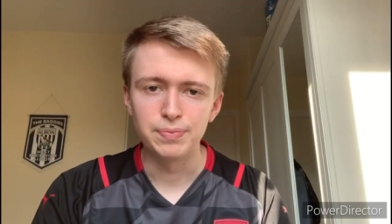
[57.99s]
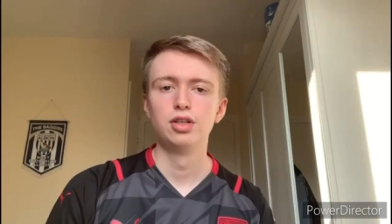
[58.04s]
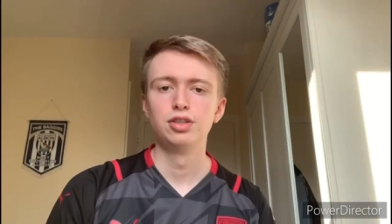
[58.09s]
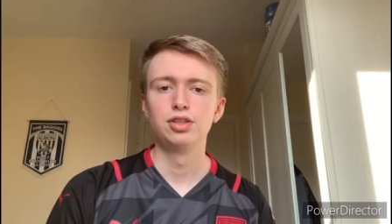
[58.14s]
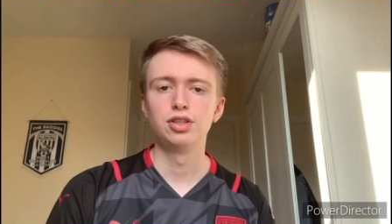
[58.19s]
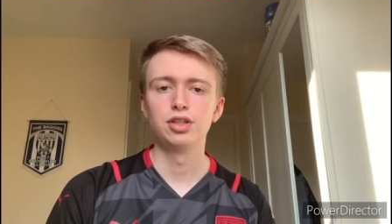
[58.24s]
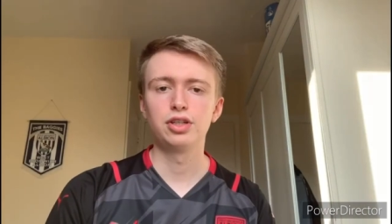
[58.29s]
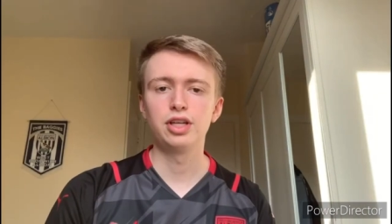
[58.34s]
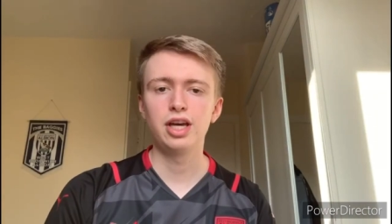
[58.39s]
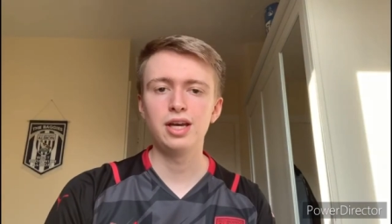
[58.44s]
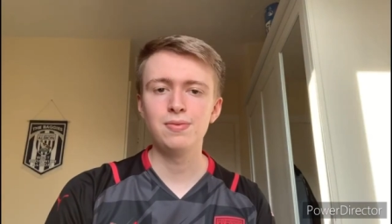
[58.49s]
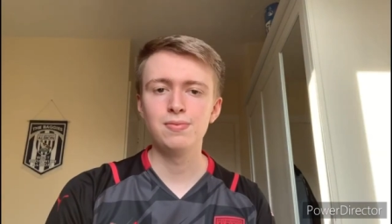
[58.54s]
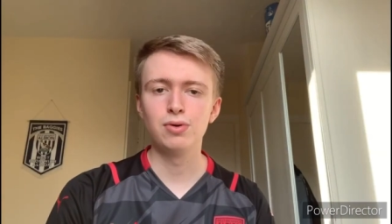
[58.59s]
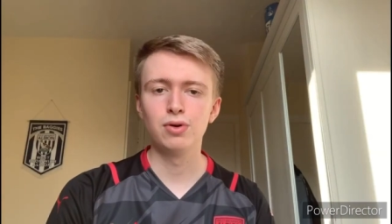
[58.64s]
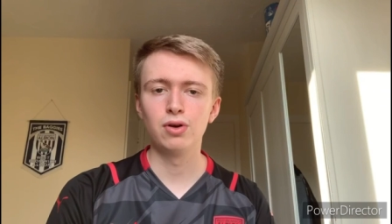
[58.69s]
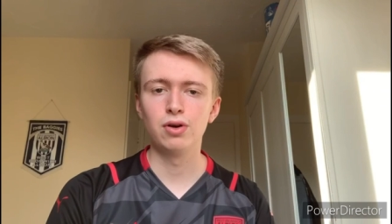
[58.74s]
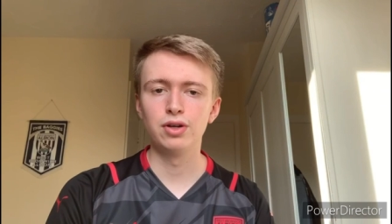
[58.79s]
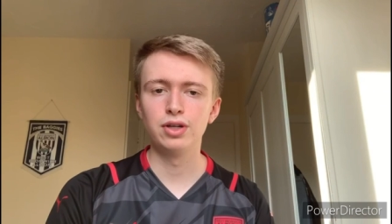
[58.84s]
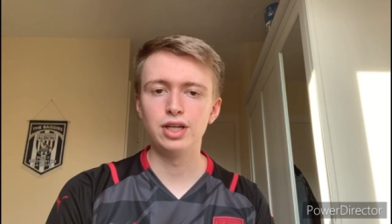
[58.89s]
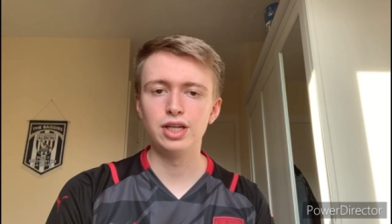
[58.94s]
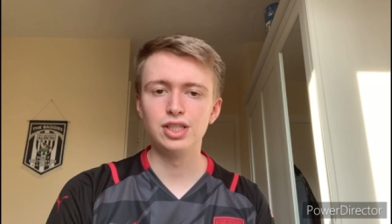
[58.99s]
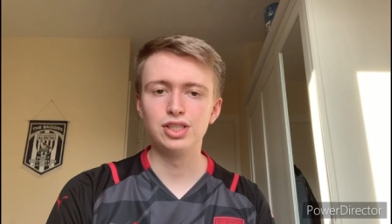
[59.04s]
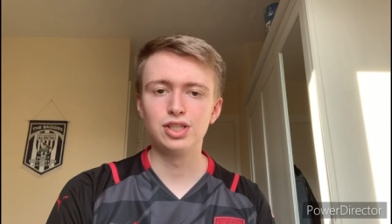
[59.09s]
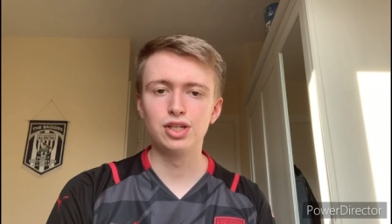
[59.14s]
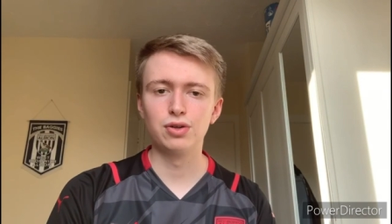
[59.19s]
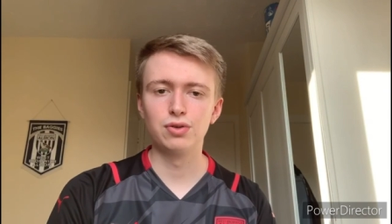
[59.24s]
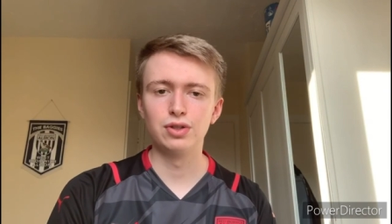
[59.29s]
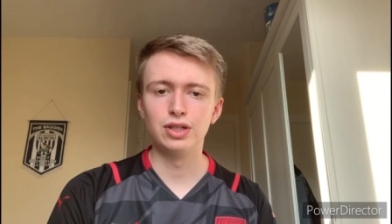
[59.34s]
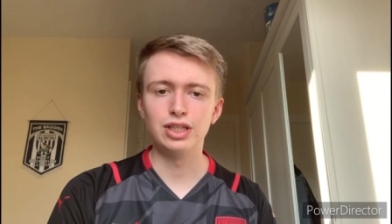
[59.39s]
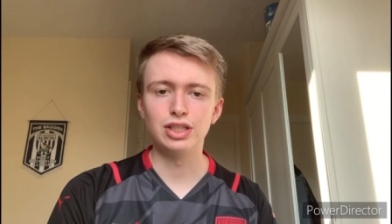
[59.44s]
So Kean, Bryan is
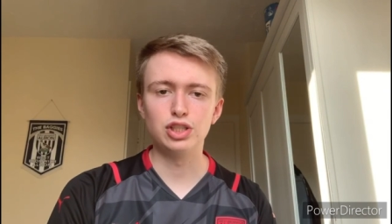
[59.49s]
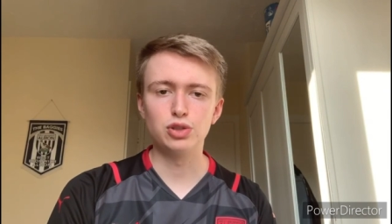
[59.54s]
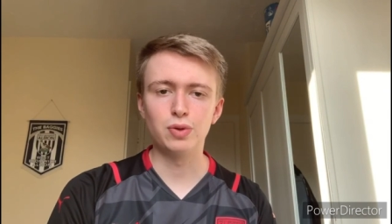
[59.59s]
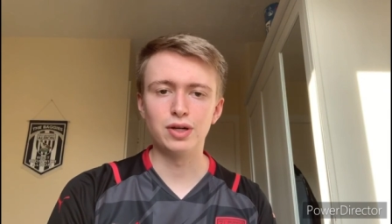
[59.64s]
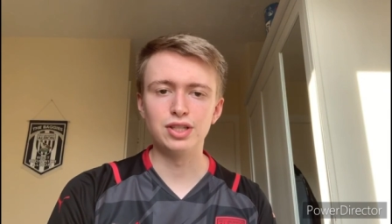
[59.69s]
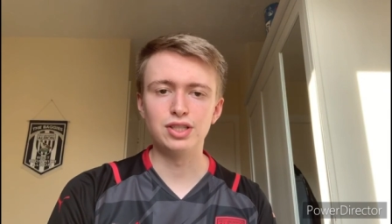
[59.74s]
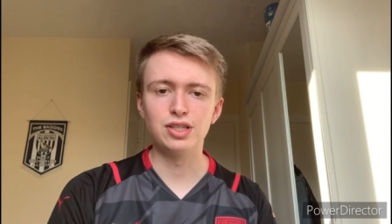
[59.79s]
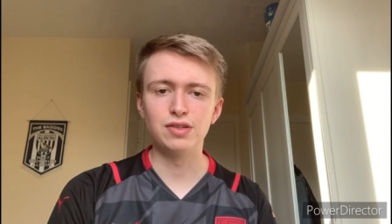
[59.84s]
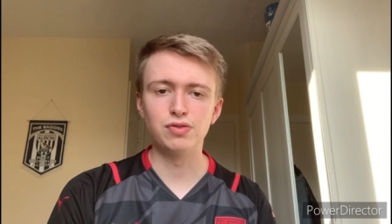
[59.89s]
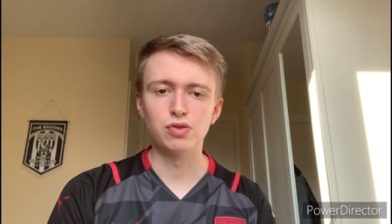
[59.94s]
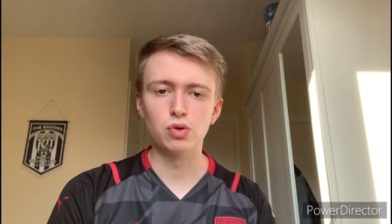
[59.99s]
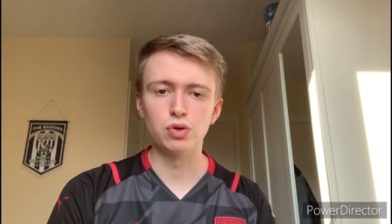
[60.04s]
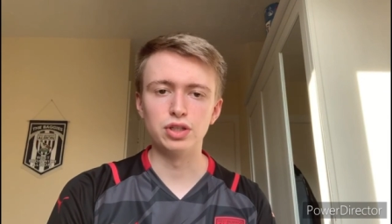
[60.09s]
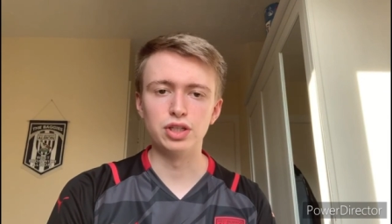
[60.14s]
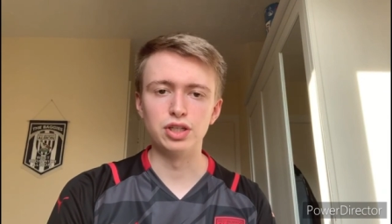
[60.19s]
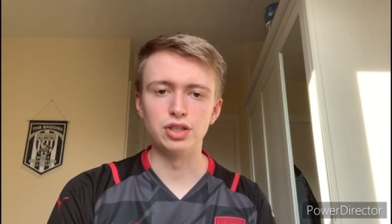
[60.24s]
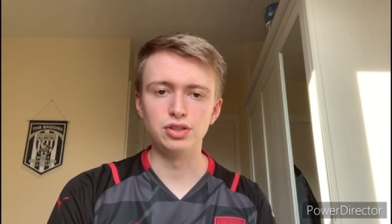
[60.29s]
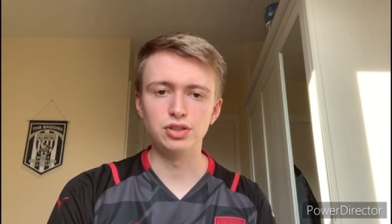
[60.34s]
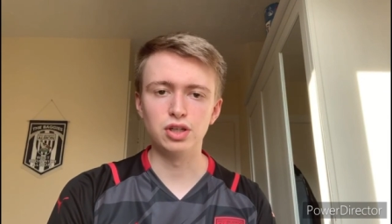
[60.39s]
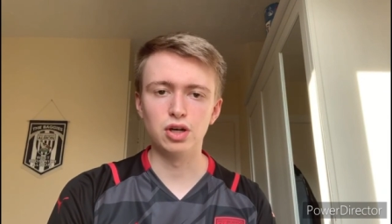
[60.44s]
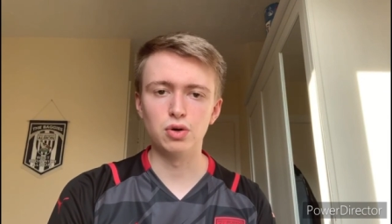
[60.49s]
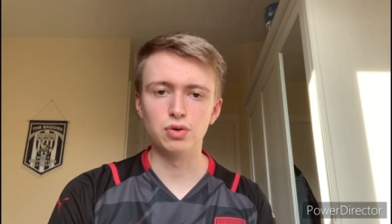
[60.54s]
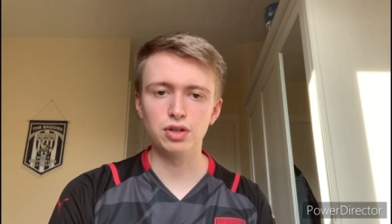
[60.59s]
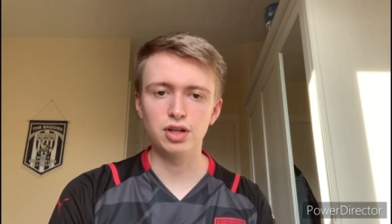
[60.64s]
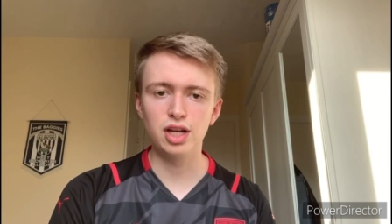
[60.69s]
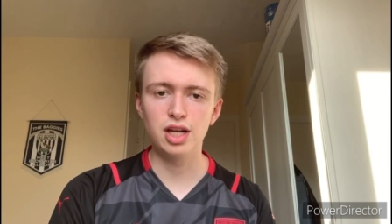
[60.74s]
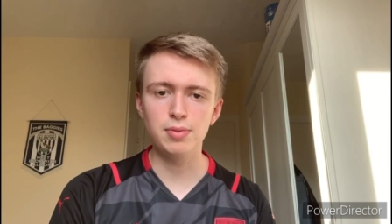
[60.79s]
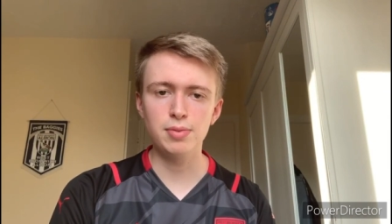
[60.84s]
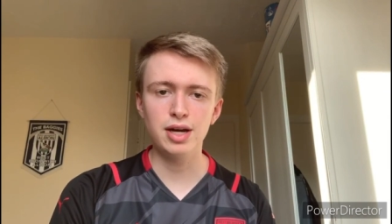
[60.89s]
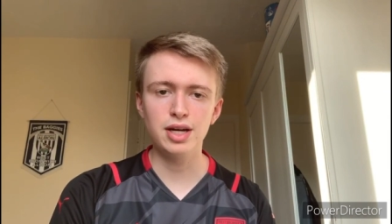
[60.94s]
currently 24 years old and
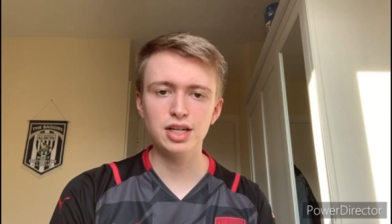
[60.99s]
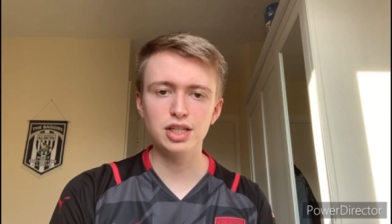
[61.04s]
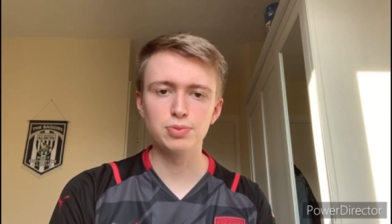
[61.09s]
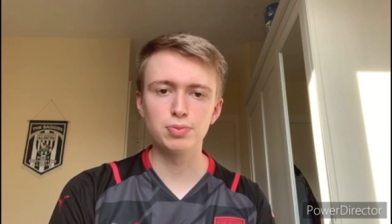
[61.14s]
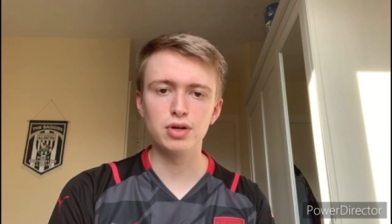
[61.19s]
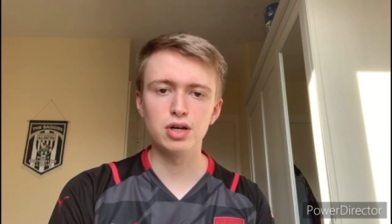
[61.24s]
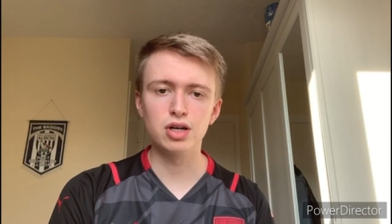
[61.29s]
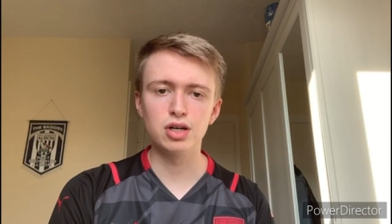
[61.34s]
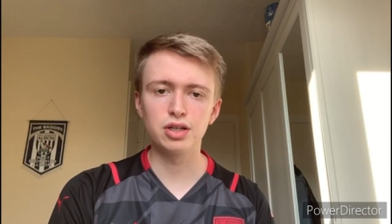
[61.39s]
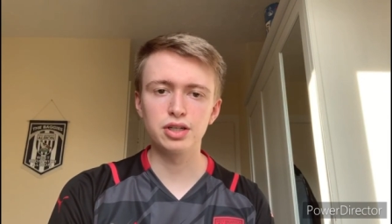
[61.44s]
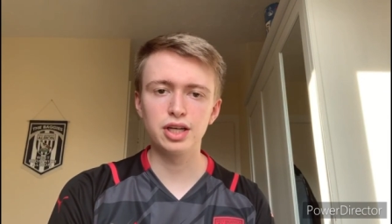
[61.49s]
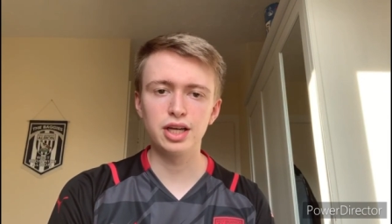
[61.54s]
he made his mark